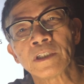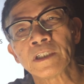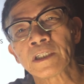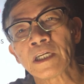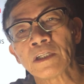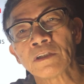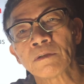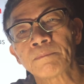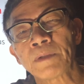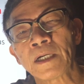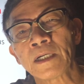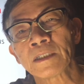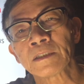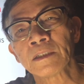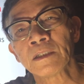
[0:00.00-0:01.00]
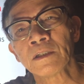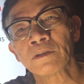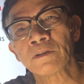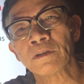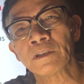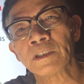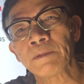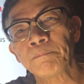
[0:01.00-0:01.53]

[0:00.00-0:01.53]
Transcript: It cannot pass the